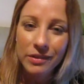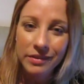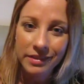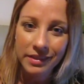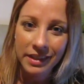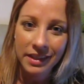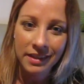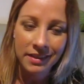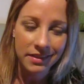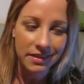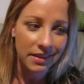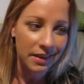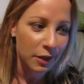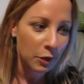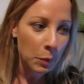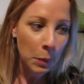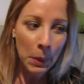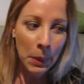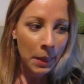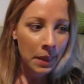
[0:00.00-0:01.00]
things
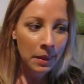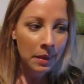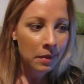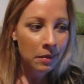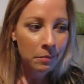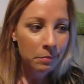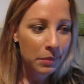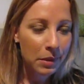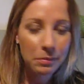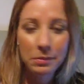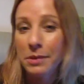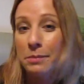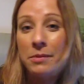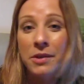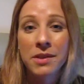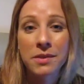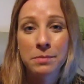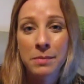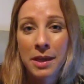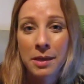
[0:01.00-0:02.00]
that probably
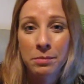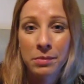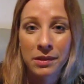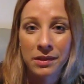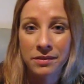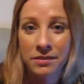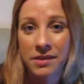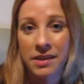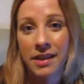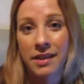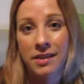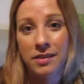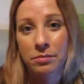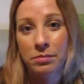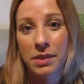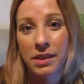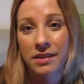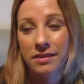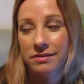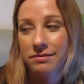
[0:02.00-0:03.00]
most people have done,
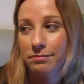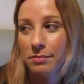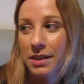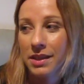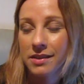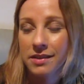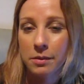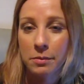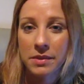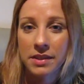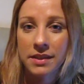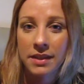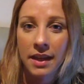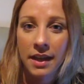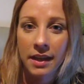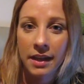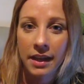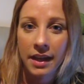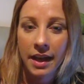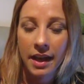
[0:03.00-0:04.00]
but because I'm a
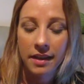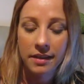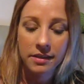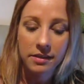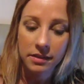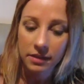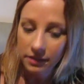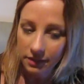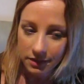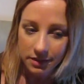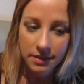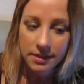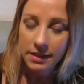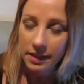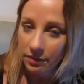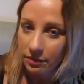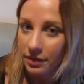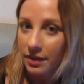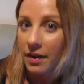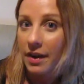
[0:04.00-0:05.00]
scaredy cat, there's a lot of
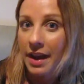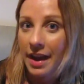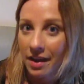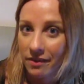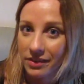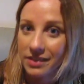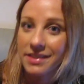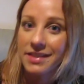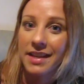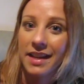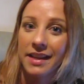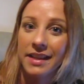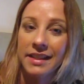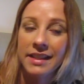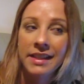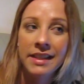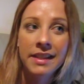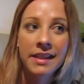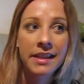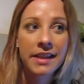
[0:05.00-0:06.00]
stuff that I haven't done.
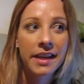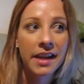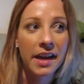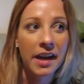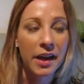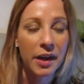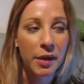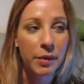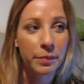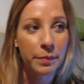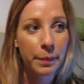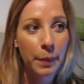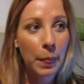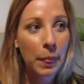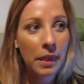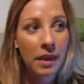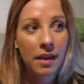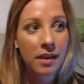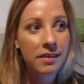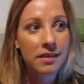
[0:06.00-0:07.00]

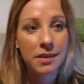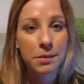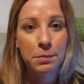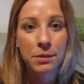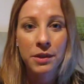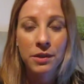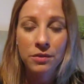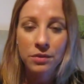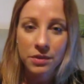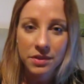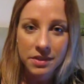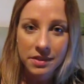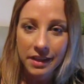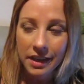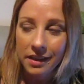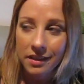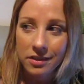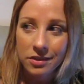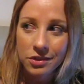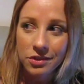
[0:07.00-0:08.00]
This beautiful
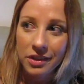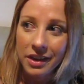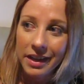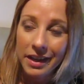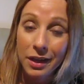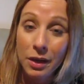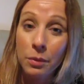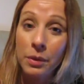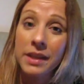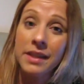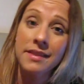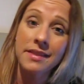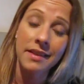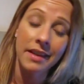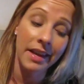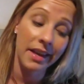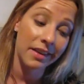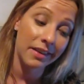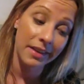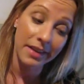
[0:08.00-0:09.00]
state in Australia,
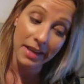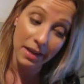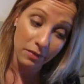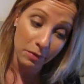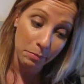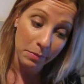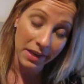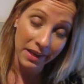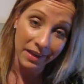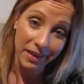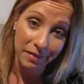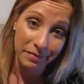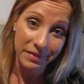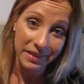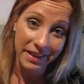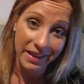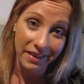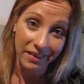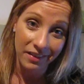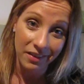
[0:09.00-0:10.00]
Queensland, I'd never been up
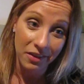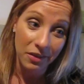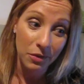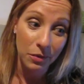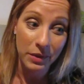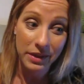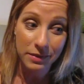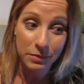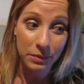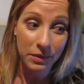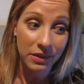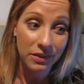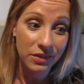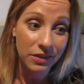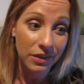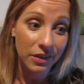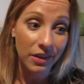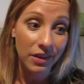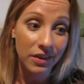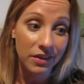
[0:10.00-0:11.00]
there, and I'd always wanted
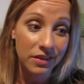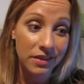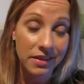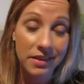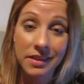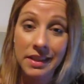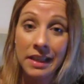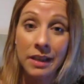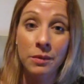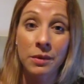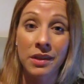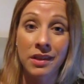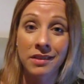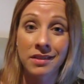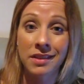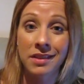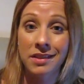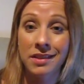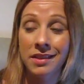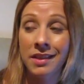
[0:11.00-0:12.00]
to go to SeaWorld,
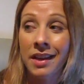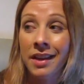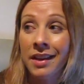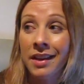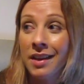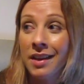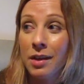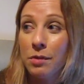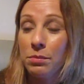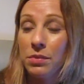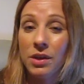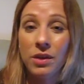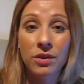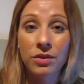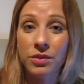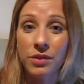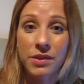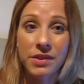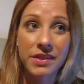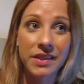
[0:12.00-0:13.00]
this
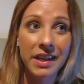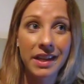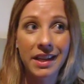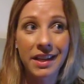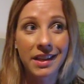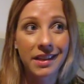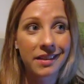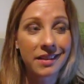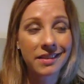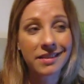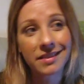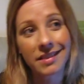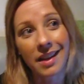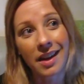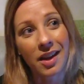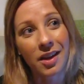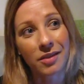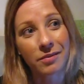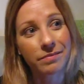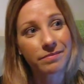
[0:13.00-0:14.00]
beautiful sea,
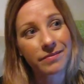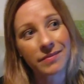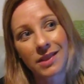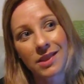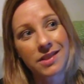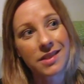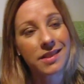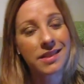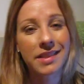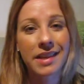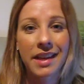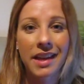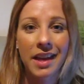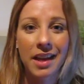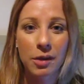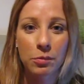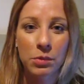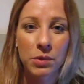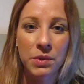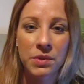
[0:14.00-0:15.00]
lots of sea
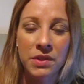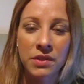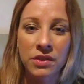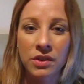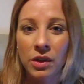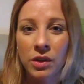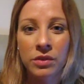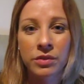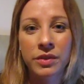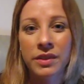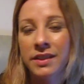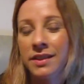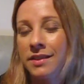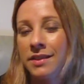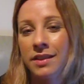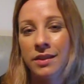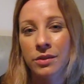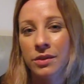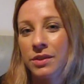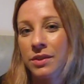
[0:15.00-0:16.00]
animals and dolphins
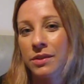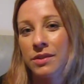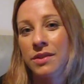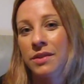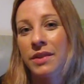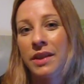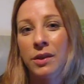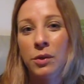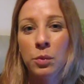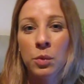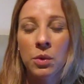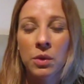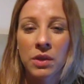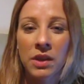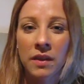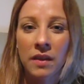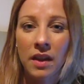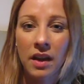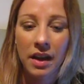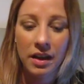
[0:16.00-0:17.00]
and all sorts of
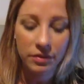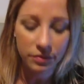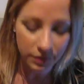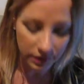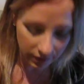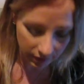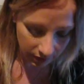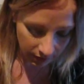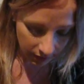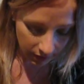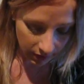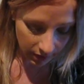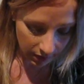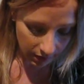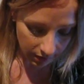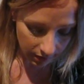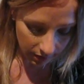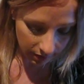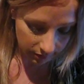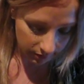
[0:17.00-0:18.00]
underwater life, and
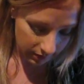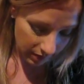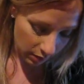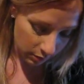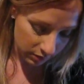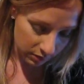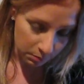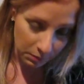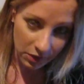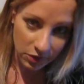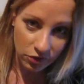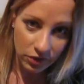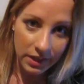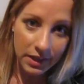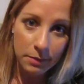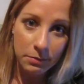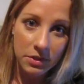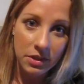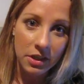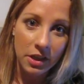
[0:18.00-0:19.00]
that was my
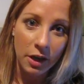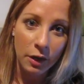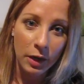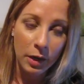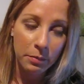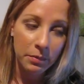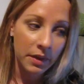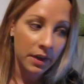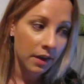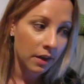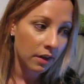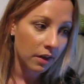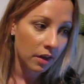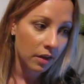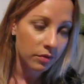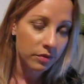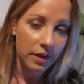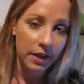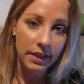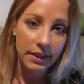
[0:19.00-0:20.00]
dream, to go up there, and I
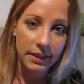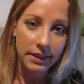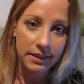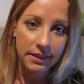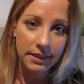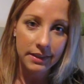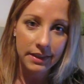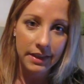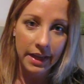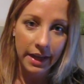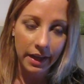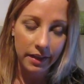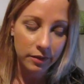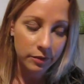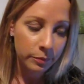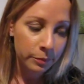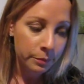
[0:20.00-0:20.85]
finally did that.